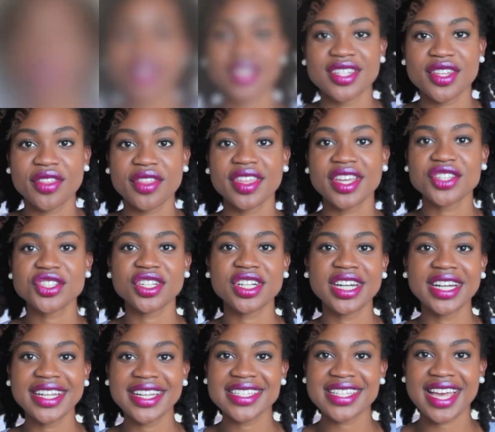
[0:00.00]
So the things you're
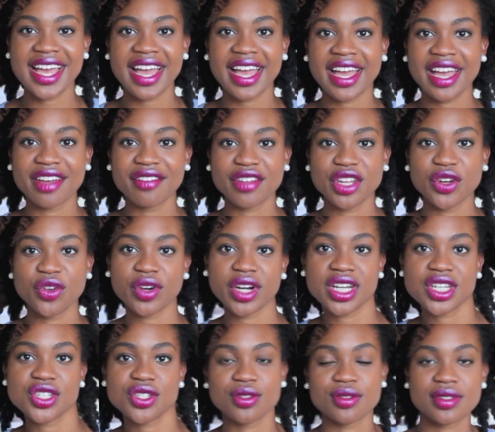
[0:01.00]
going to need to have in
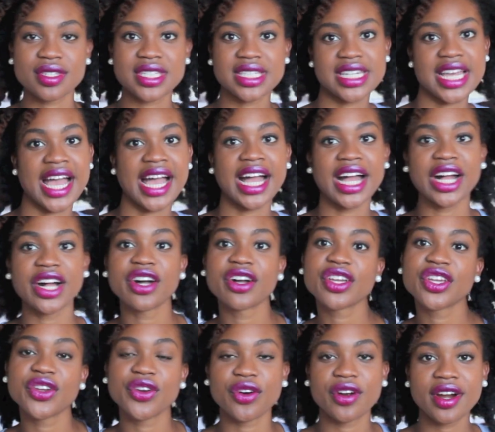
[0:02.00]
order to
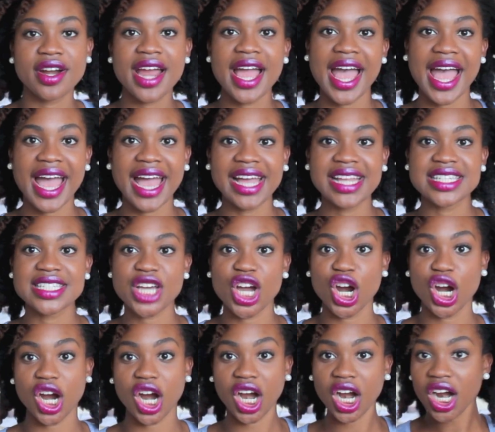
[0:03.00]
style your hats
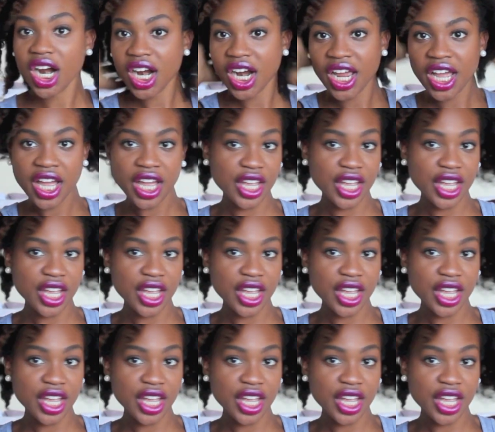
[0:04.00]
are